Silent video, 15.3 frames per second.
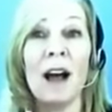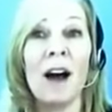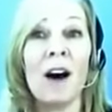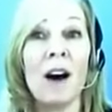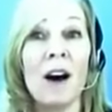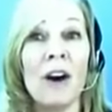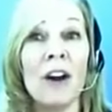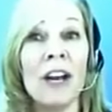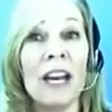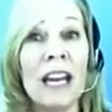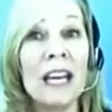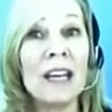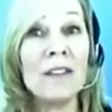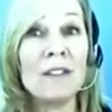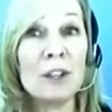On an
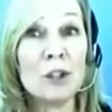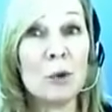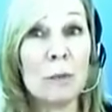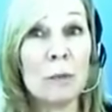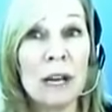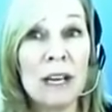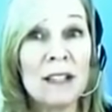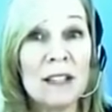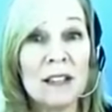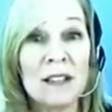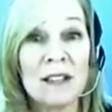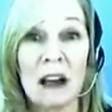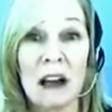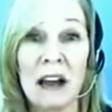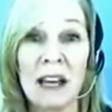individual
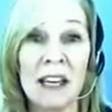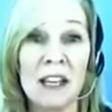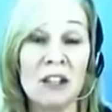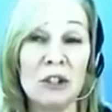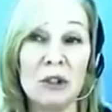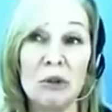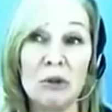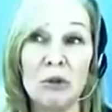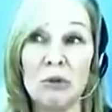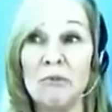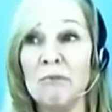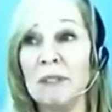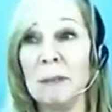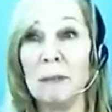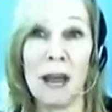basis, I can
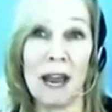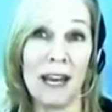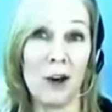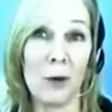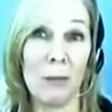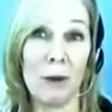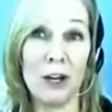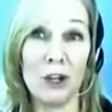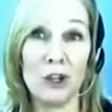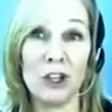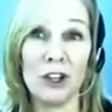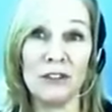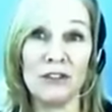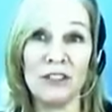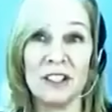do, depending on my
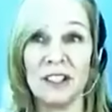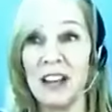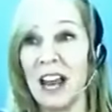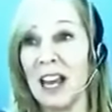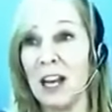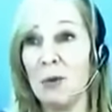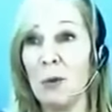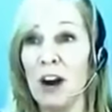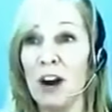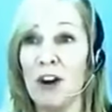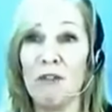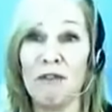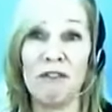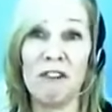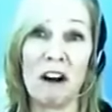shift,
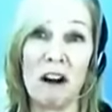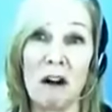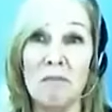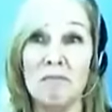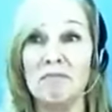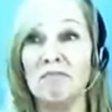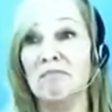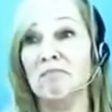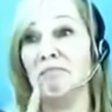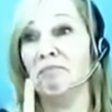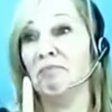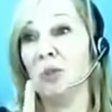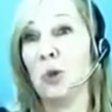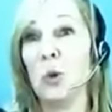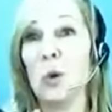anywhere from
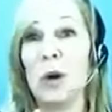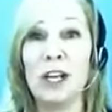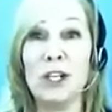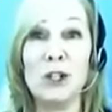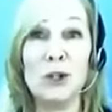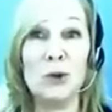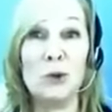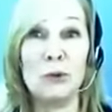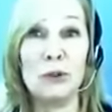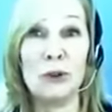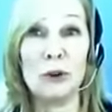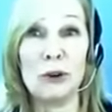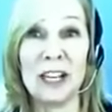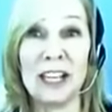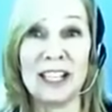20 to
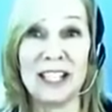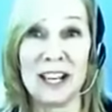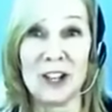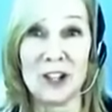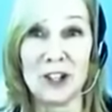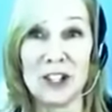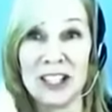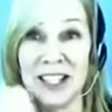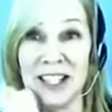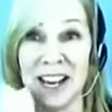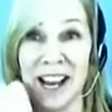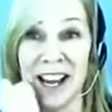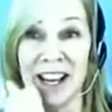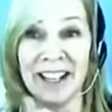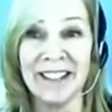30 sessions a
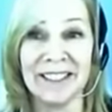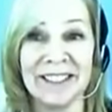day.